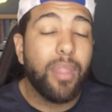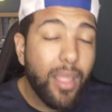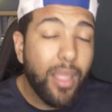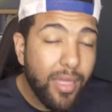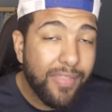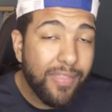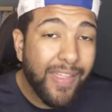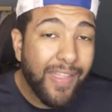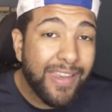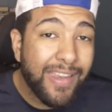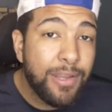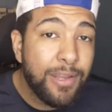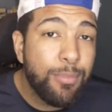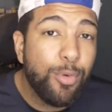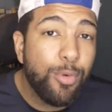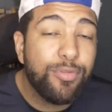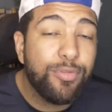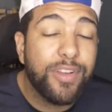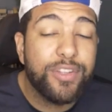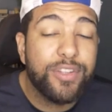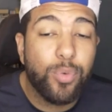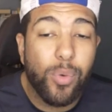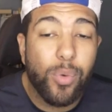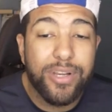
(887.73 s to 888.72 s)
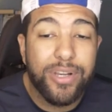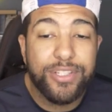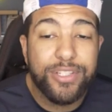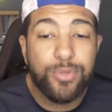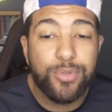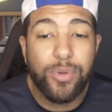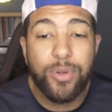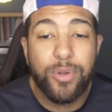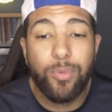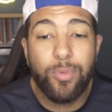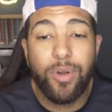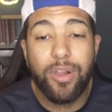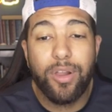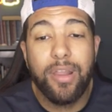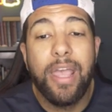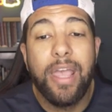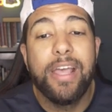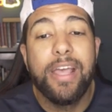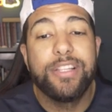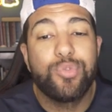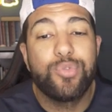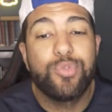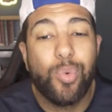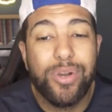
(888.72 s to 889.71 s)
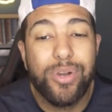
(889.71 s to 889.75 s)
Then you move to 2021,
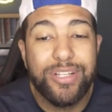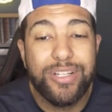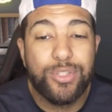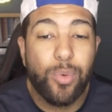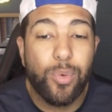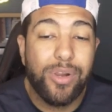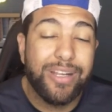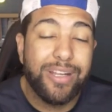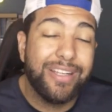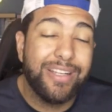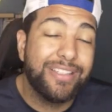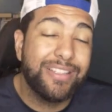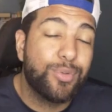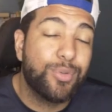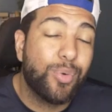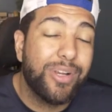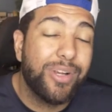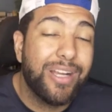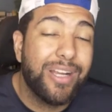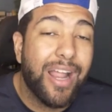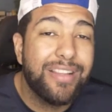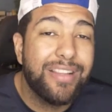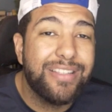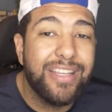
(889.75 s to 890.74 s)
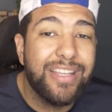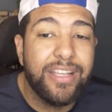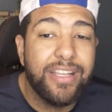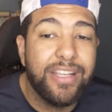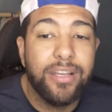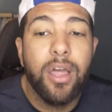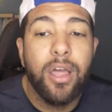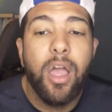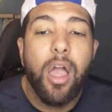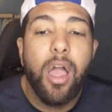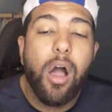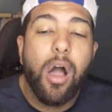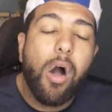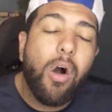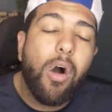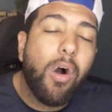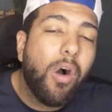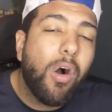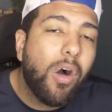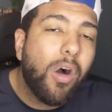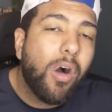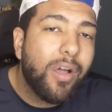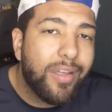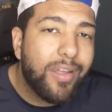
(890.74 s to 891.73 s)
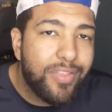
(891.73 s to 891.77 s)
2020, and 2019,
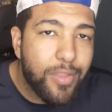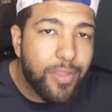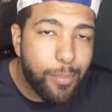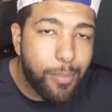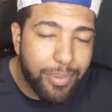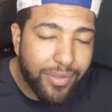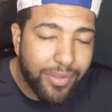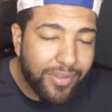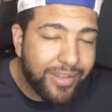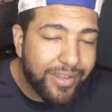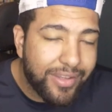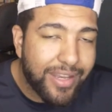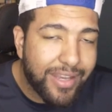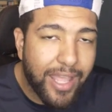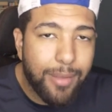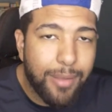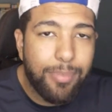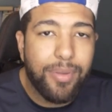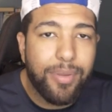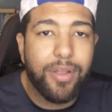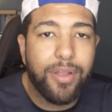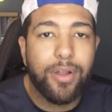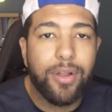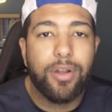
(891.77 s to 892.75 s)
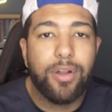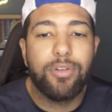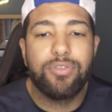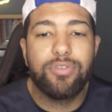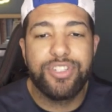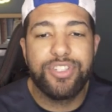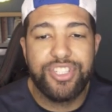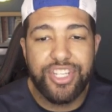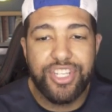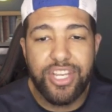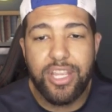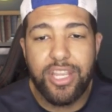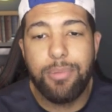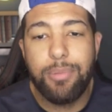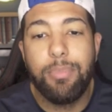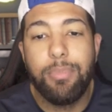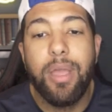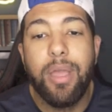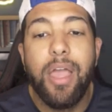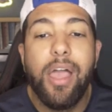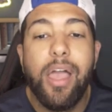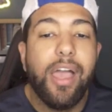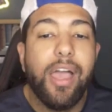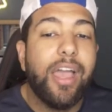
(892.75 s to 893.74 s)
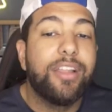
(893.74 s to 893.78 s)
all in the Billy Napier regime.
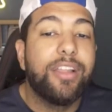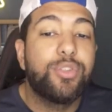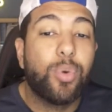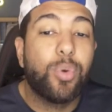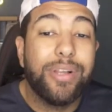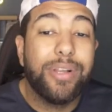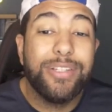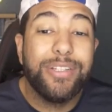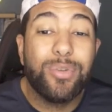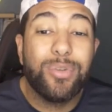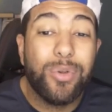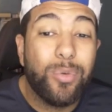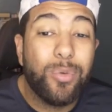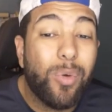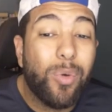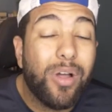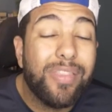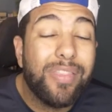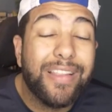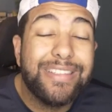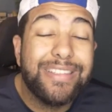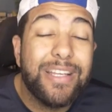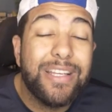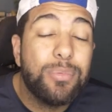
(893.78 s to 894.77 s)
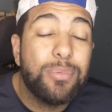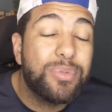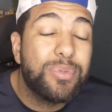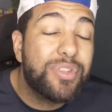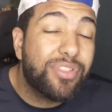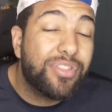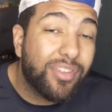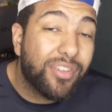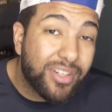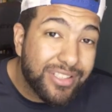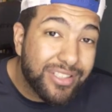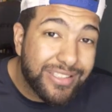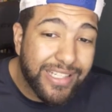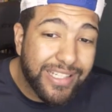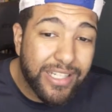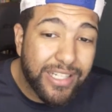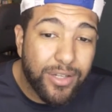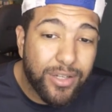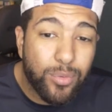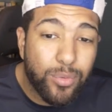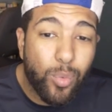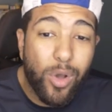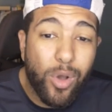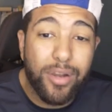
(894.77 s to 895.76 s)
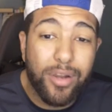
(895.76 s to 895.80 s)
2021, the team was
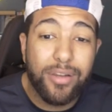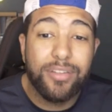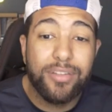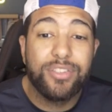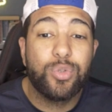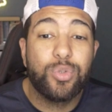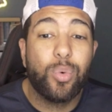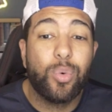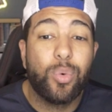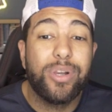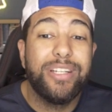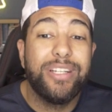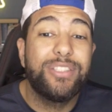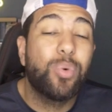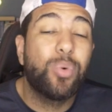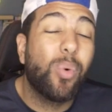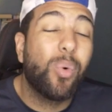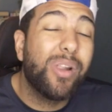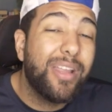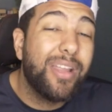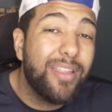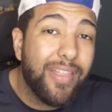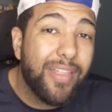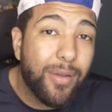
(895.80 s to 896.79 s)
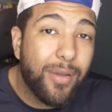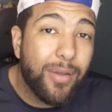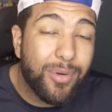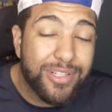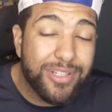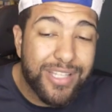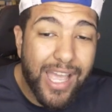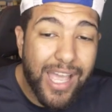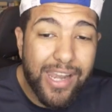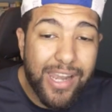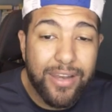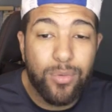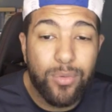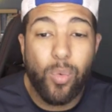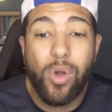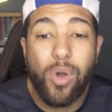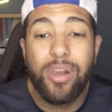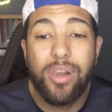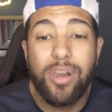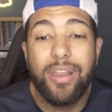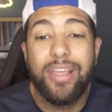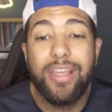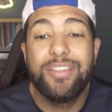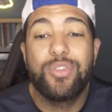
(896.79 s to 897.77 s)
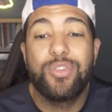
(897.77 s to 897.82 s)
13-1. 2020, they were 10-1.
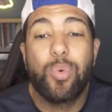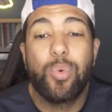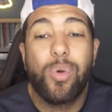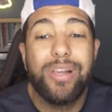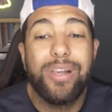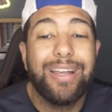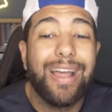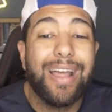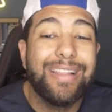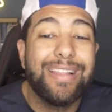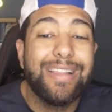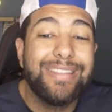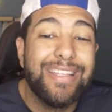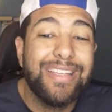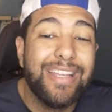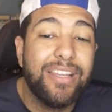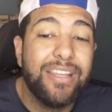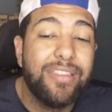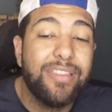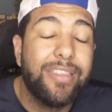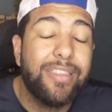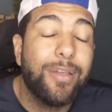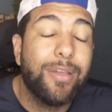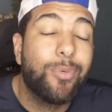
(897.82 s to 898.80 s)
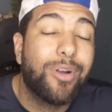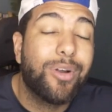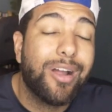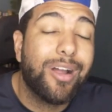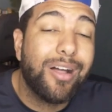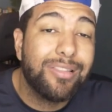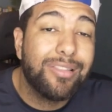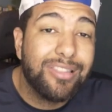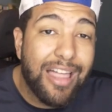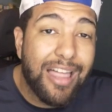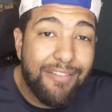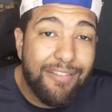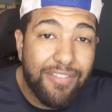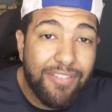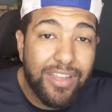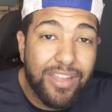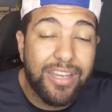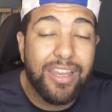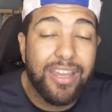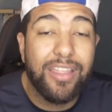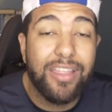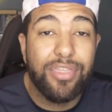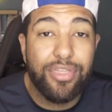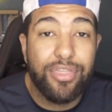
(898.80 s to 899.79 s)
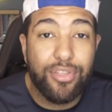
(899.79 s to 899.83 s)
In 2019, they were
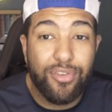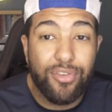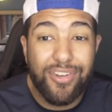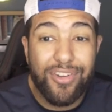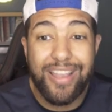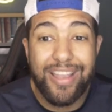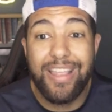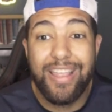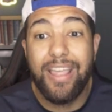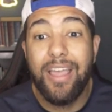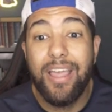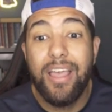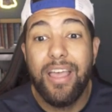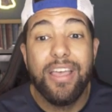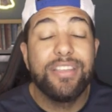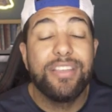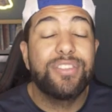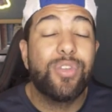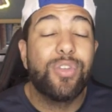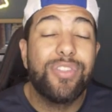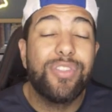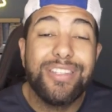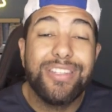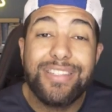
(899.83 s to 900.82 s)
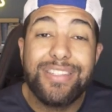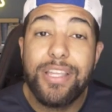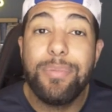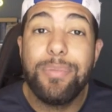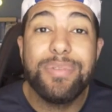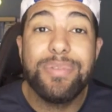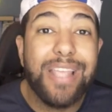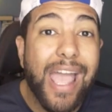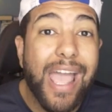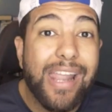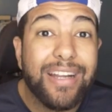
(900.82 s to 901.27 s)
11-3. So this team has had